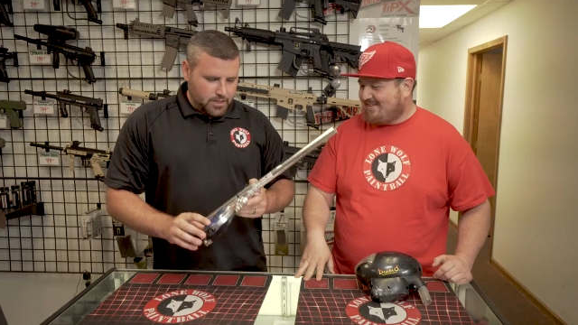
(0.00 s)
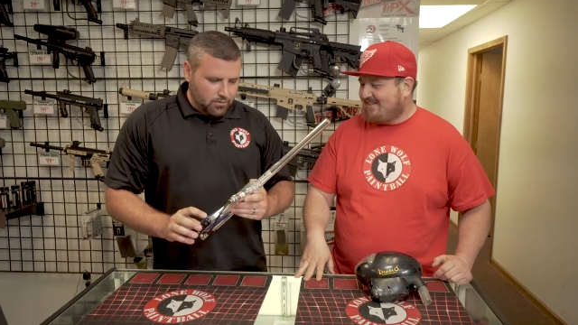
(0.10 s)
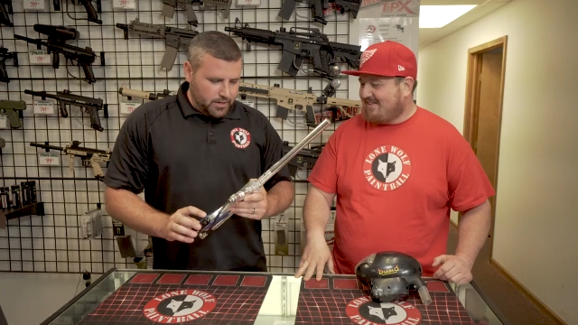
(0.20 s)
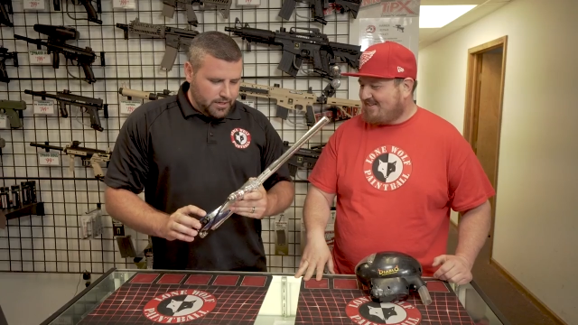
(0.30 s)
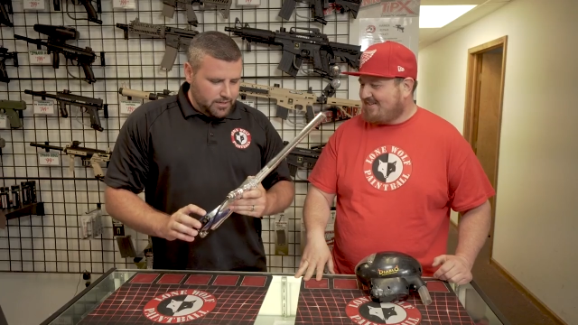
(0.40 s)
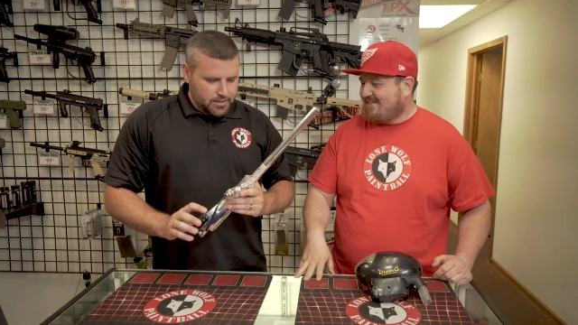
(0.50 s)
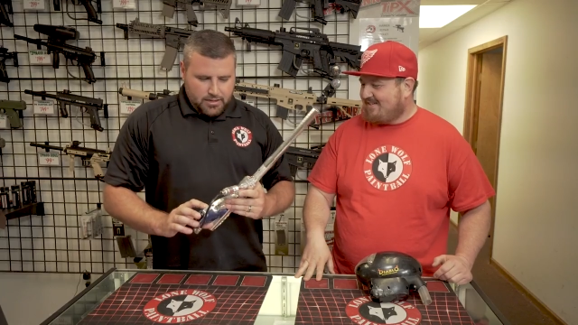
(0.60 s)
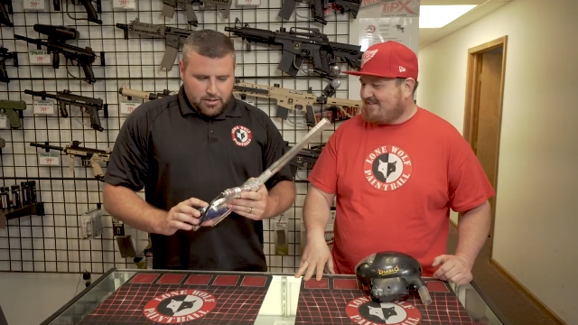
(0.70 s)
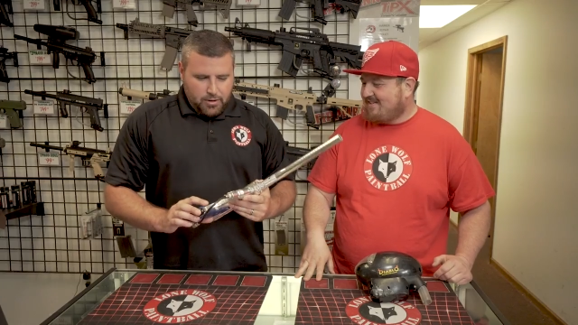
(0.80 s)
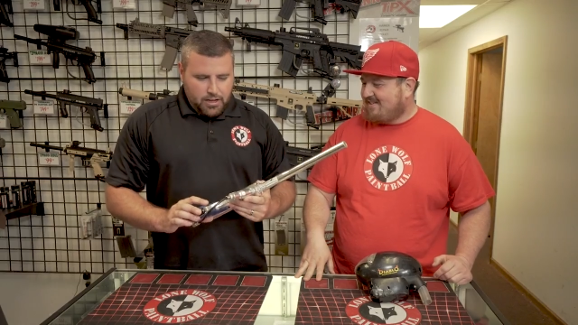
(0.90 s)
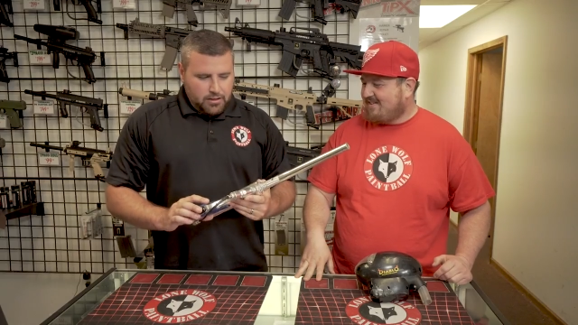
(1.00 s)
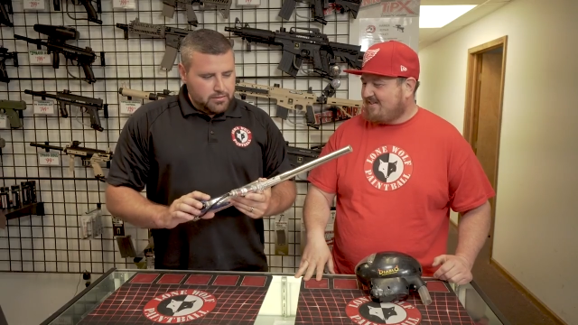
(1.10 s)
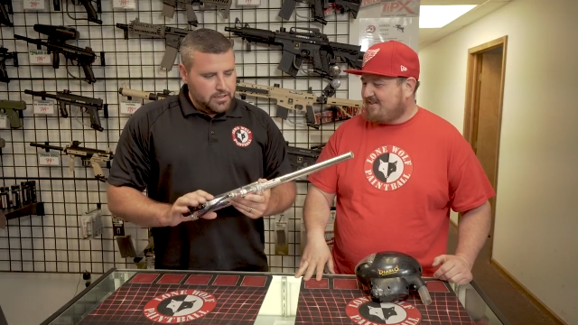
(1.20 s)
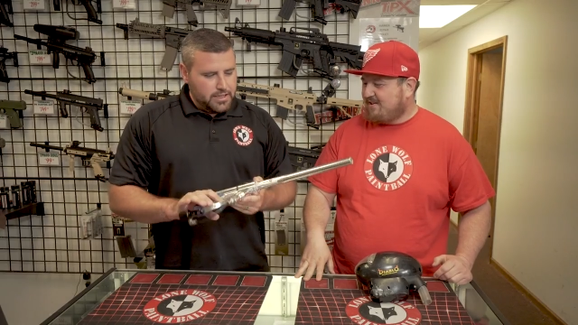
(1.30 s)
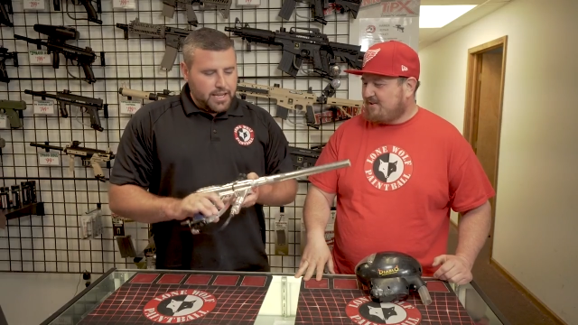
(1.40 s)
Speaker 1: Okay.
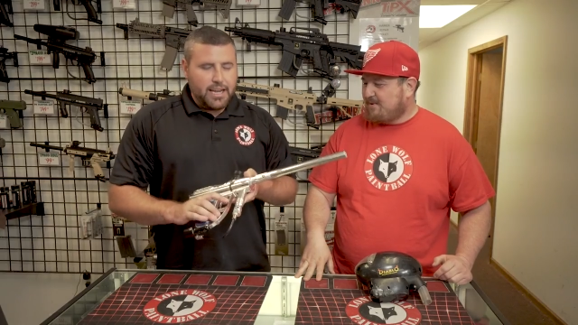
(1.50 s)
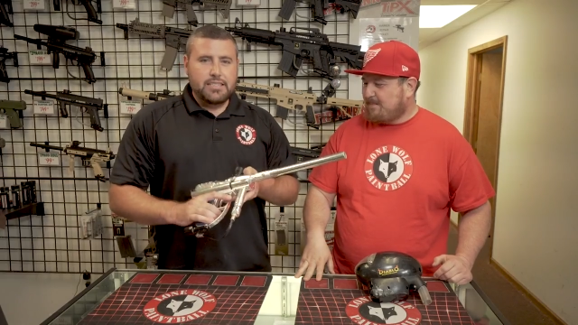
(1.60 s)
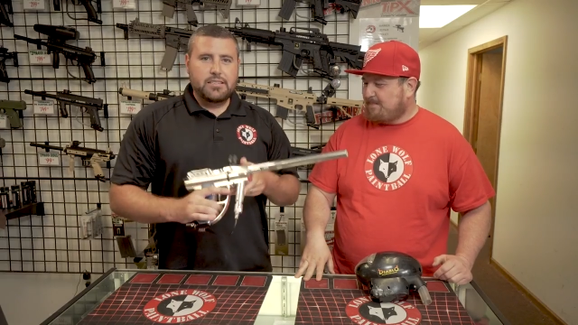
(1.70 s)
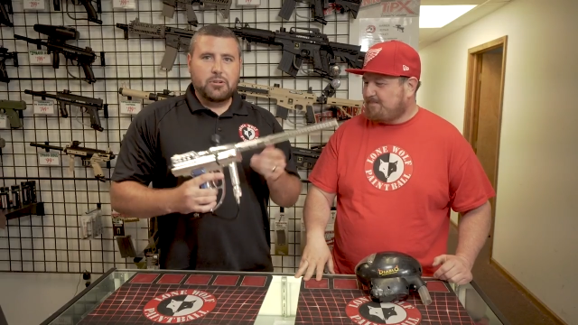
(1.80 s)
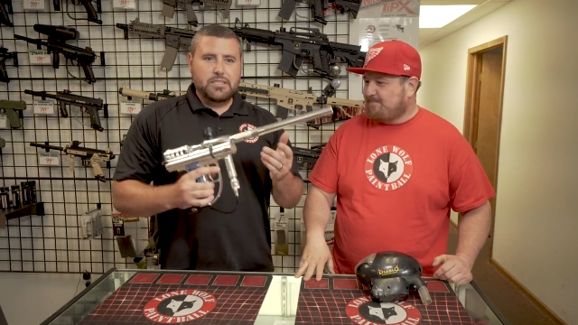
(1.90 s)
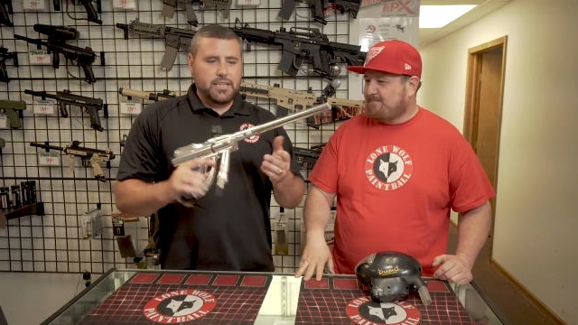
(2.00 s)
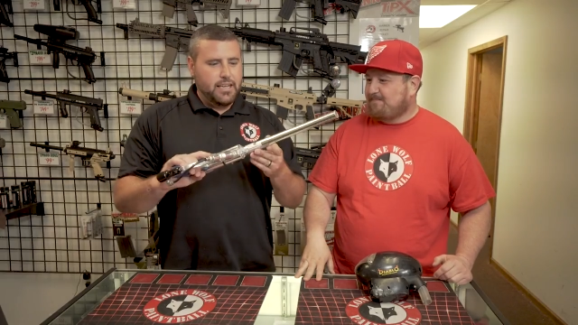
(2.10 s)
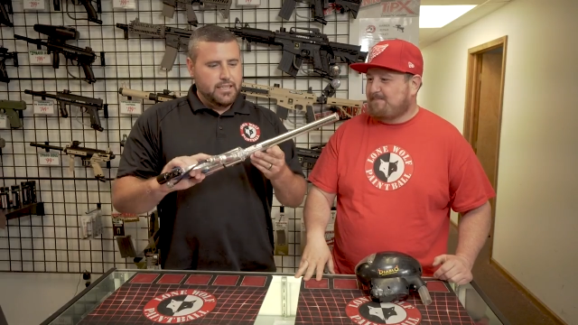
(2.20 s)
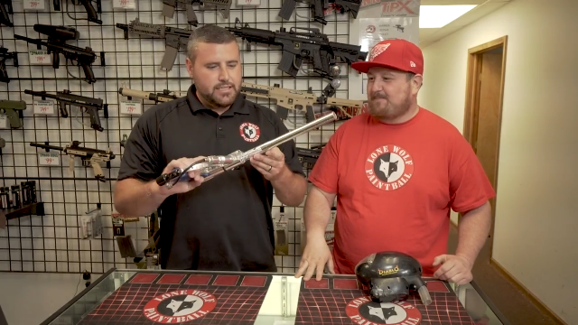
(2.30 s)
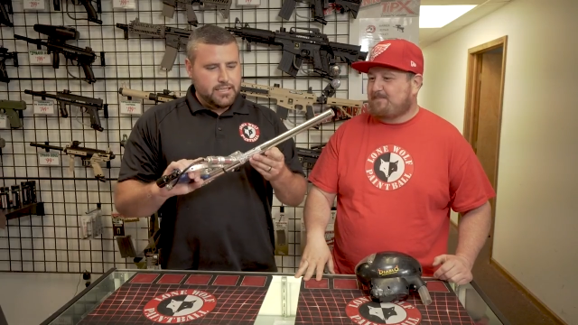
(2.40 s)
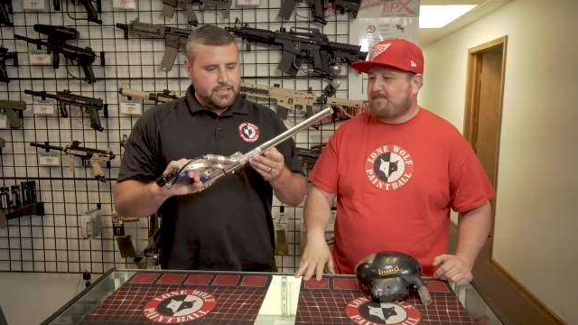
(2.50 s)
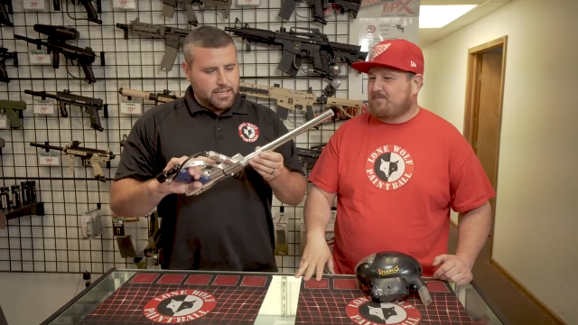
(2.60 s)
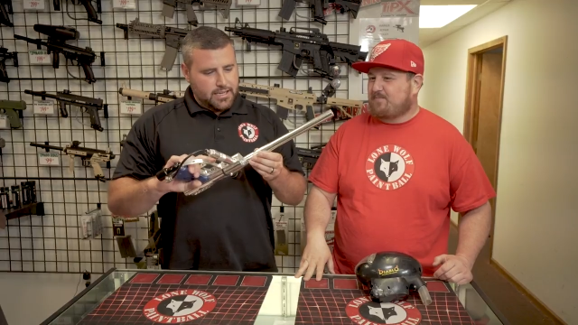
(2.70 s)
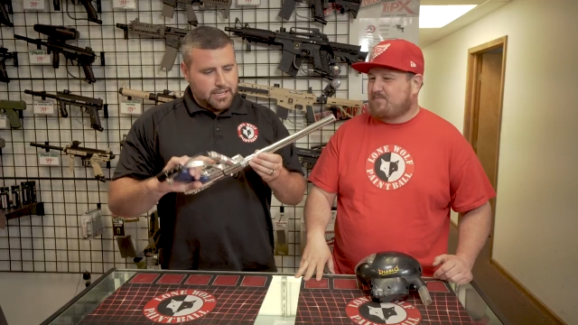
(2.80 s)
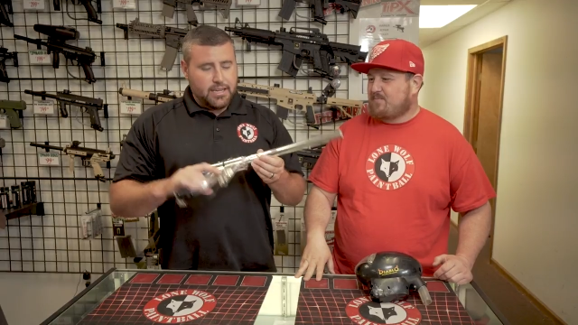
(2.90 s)
Well, guys, once again, this is
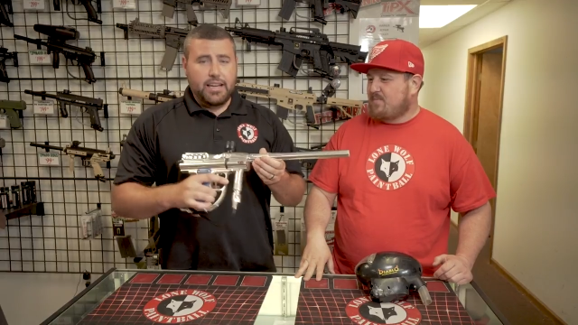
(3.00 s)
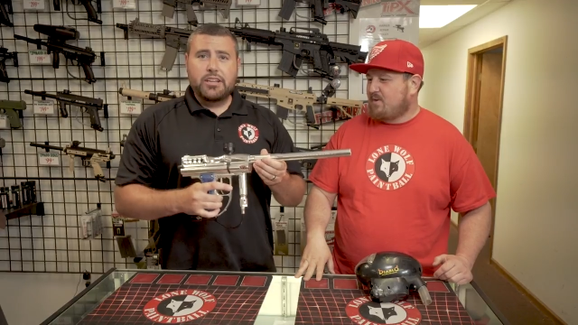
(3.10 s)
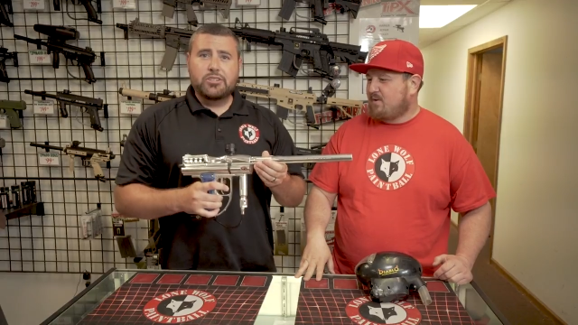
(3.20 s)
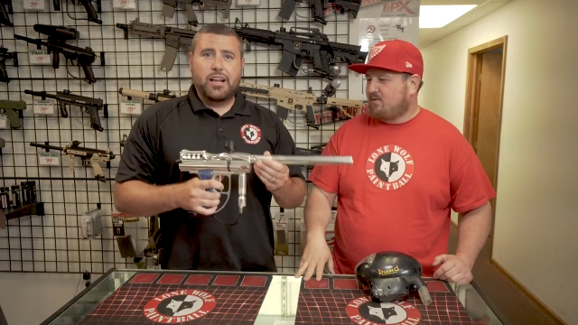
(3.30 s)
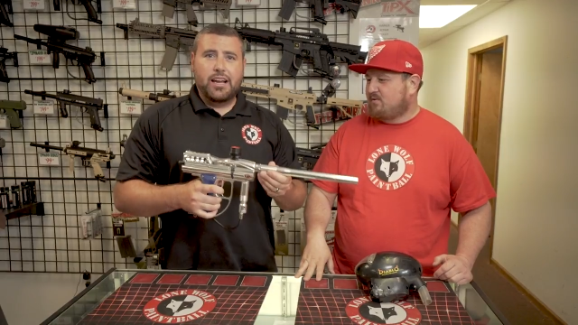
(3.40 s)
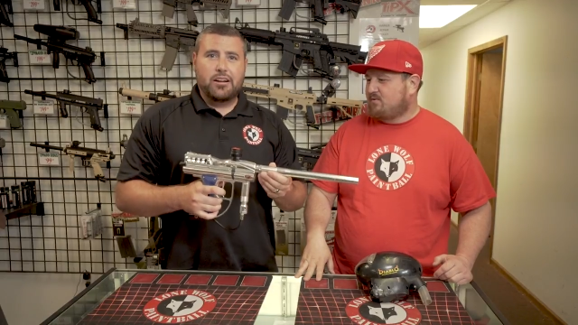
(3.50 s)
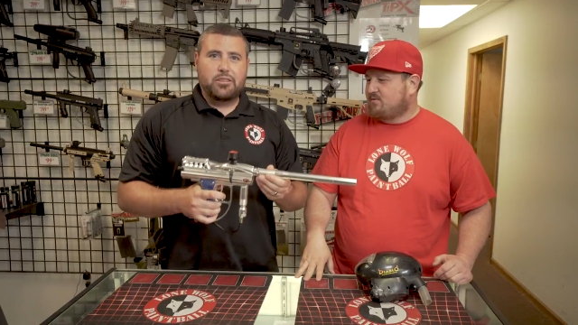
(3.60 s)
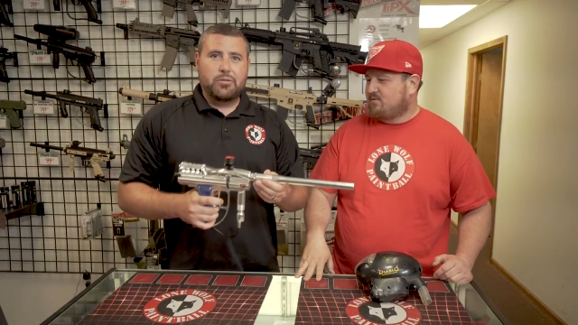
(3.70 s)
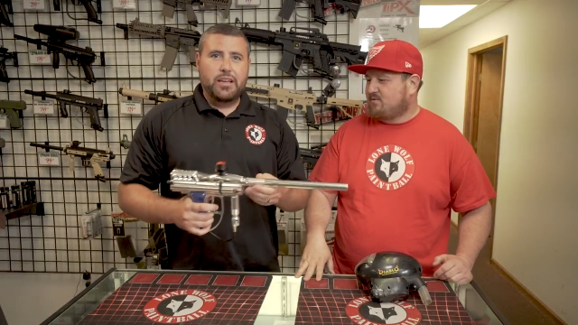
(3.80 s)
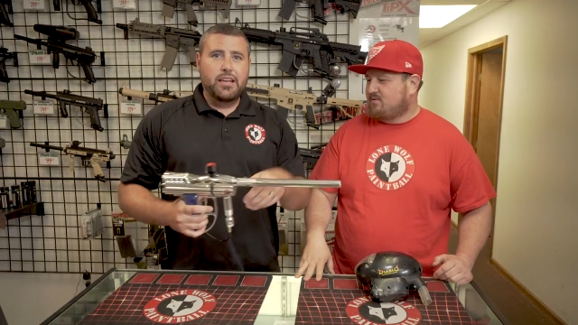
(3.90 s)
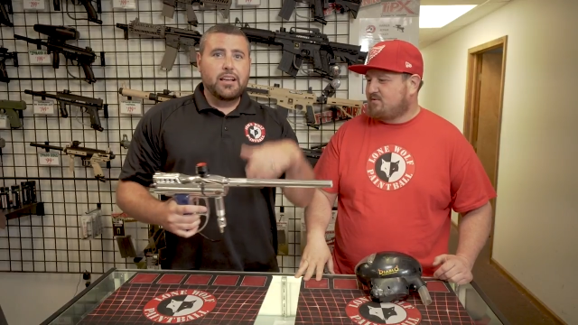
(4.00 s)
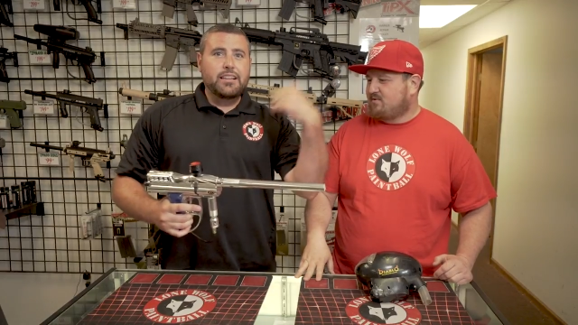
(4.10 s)
the Angel IR3.